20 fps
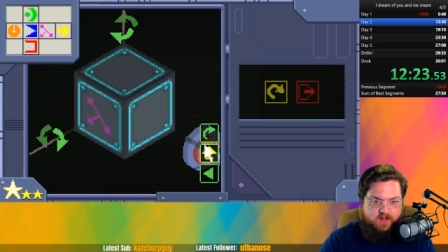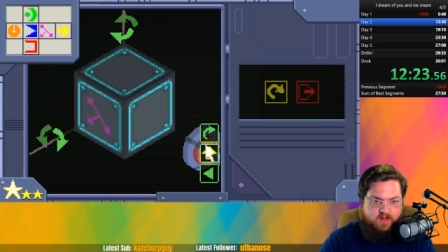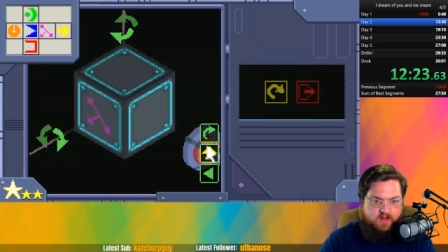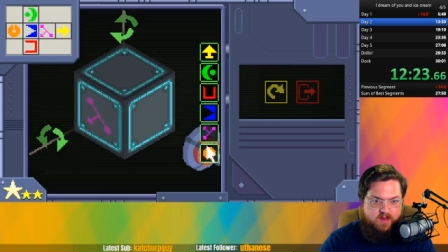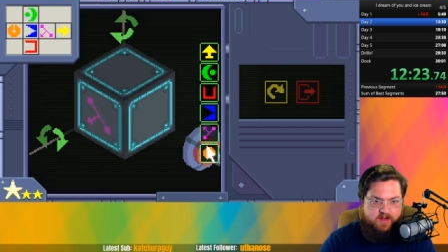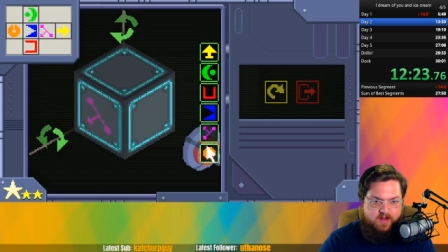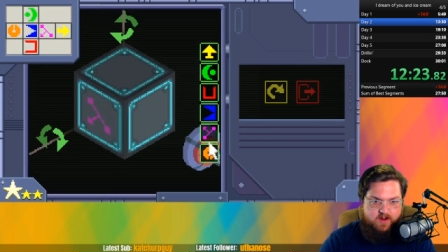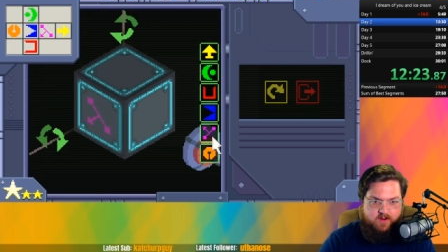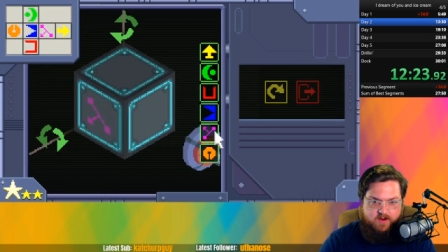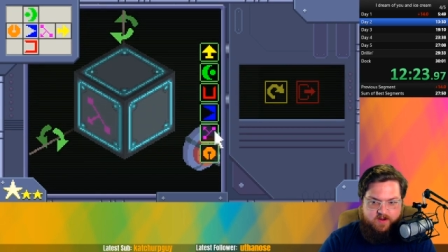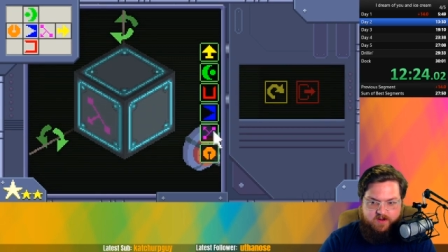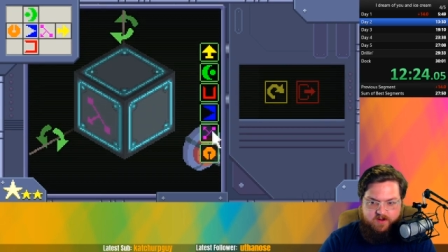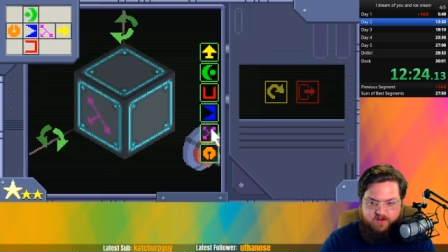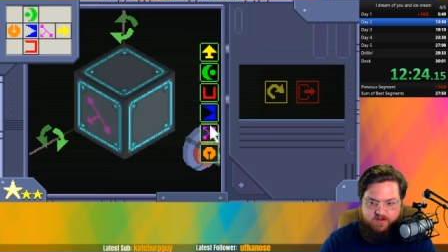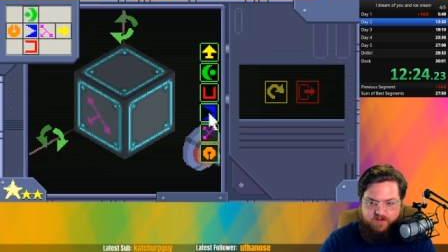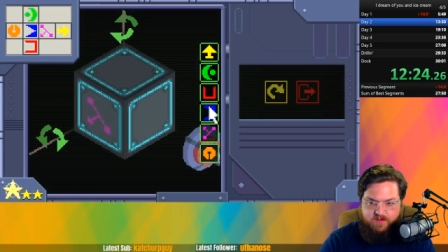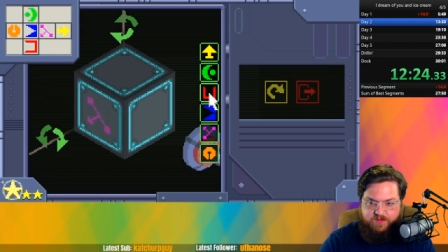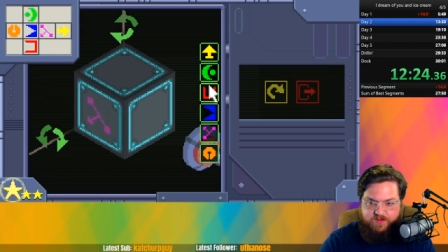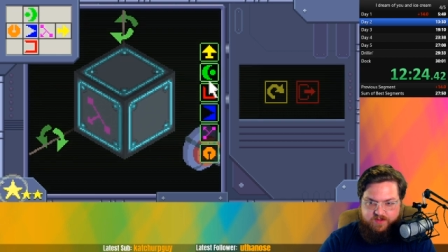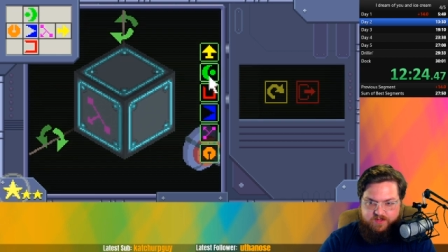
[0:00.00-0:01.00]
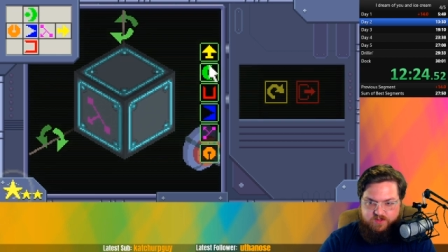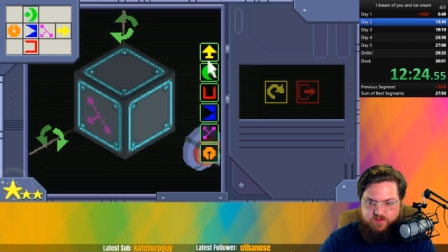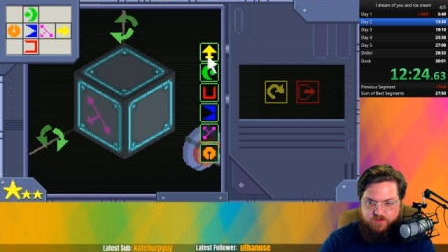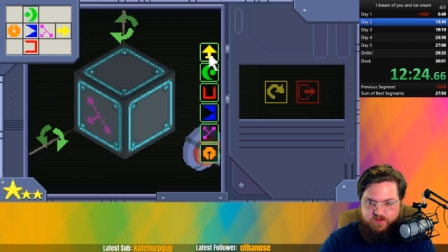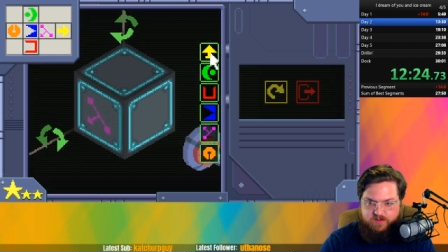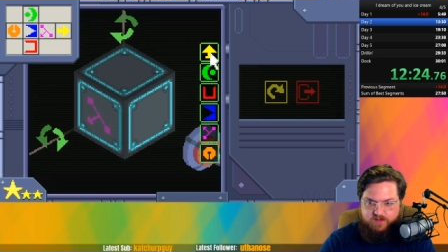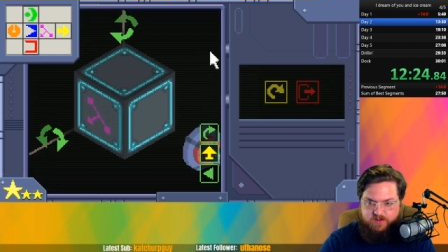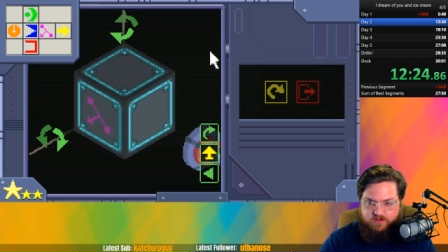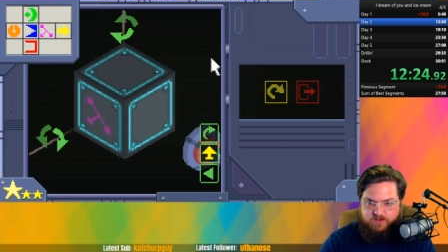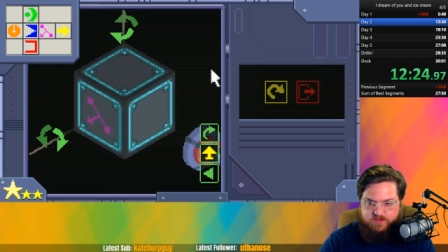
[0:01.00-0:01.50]
And now I know that this
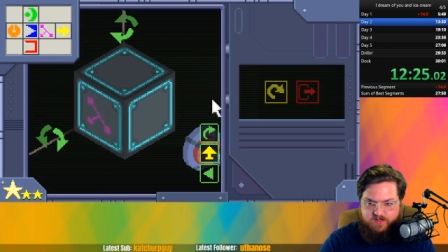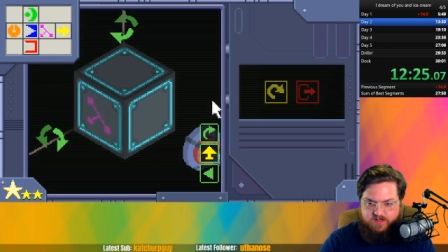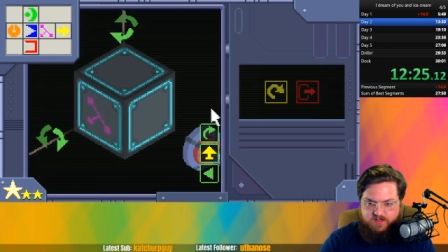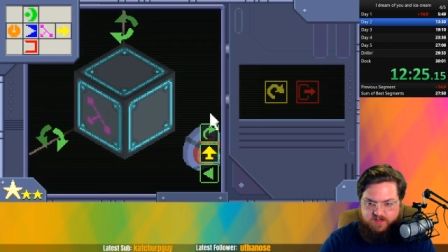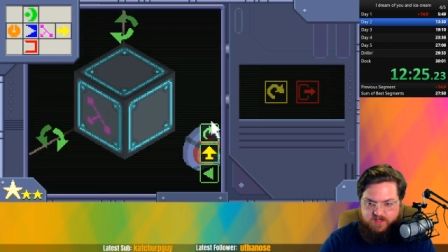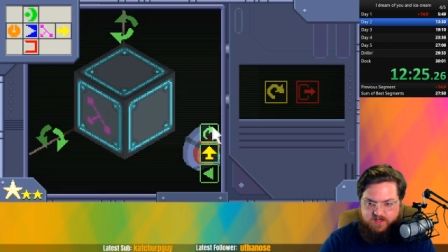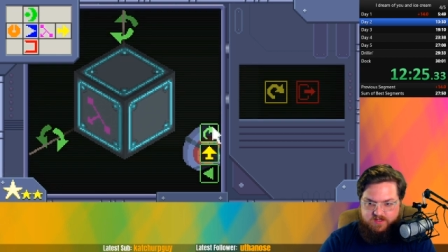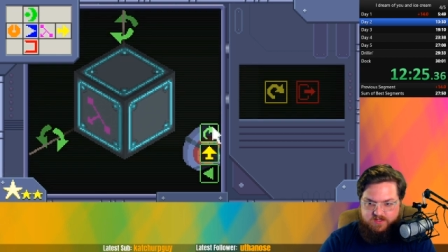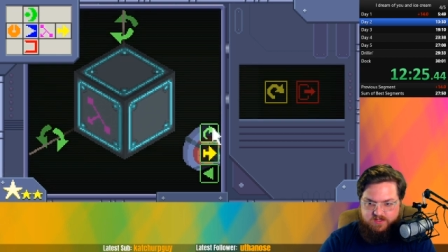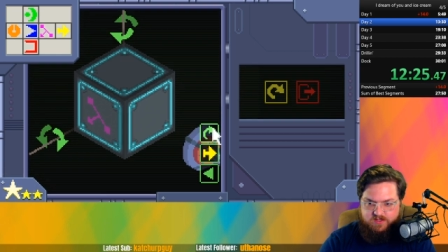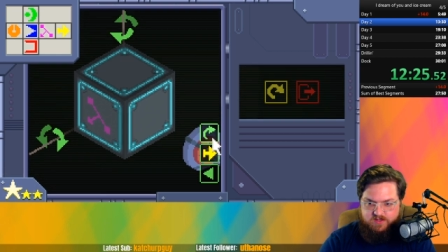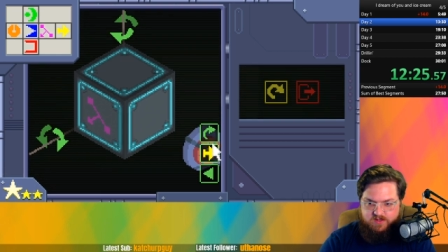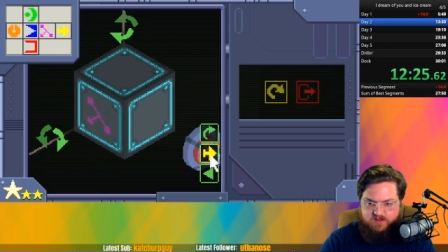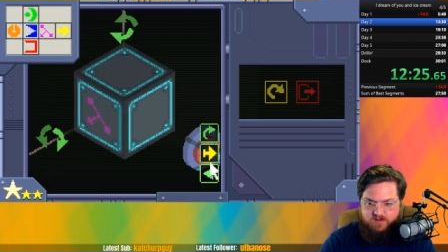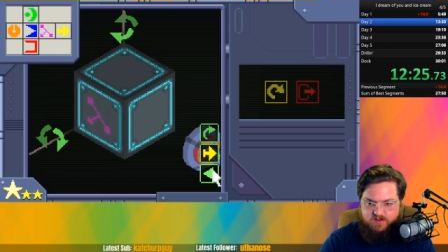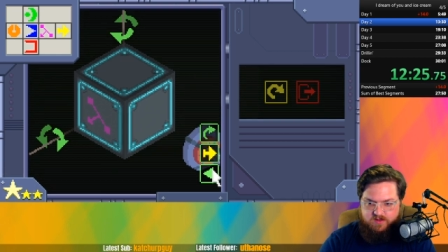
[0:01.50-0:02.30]
one goes like this.